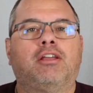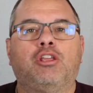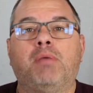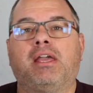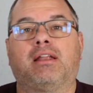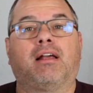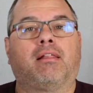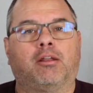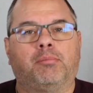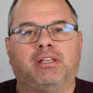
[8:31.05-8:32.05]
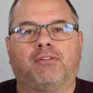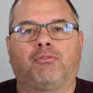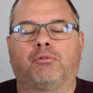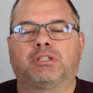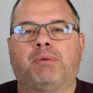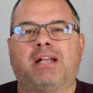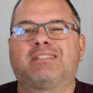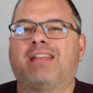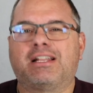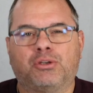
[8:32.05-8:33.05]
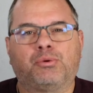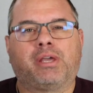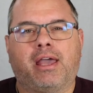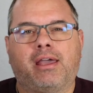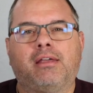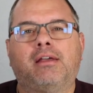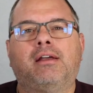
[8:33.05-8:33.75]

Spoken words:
you may get a little bit different response. That's okay.